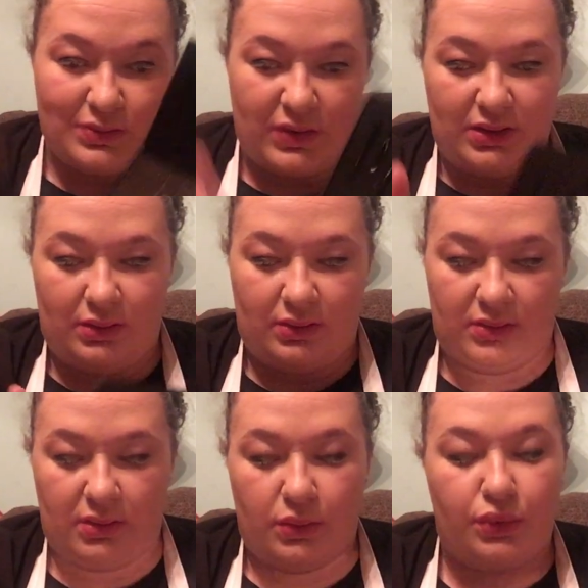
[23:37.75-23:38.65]
one,
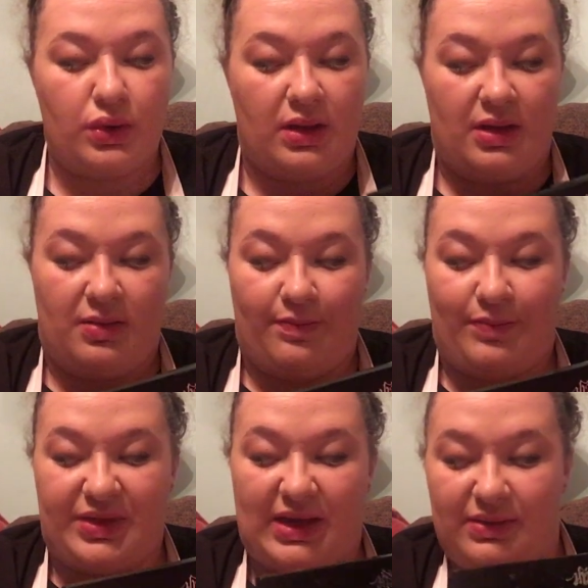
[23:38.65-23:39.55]

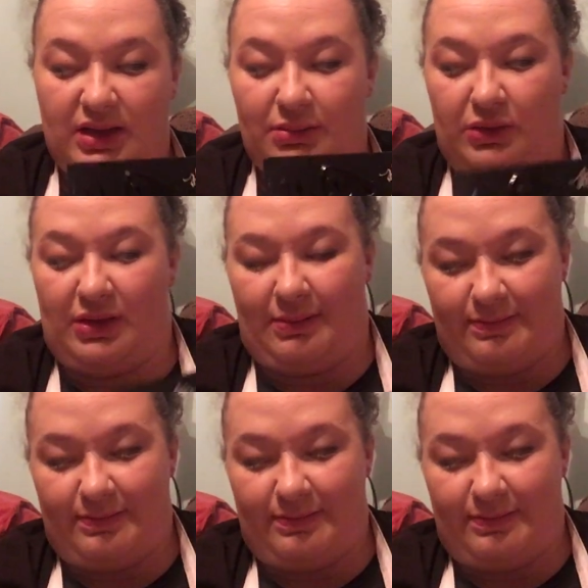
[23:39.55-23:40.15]
but that one got burned up.